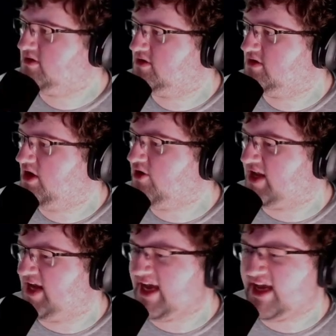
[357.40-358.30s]
Oh, can
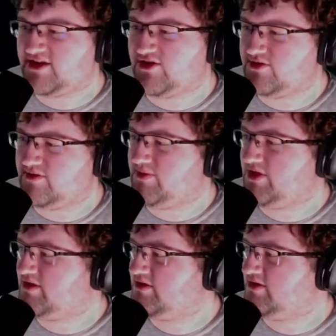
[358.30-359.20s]
I get
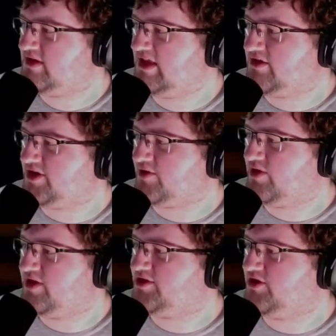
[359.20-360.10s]
totems? That looks like one of
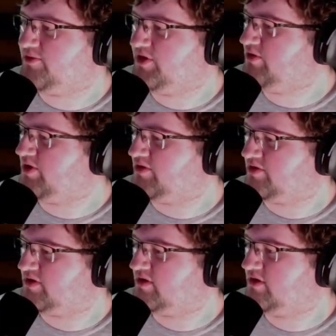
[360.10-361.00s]
the totems you were
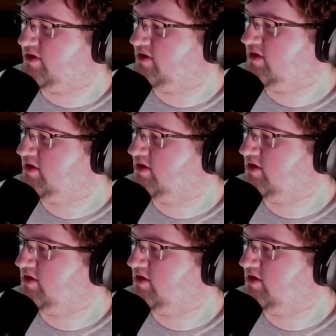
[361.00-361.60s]
using. I'm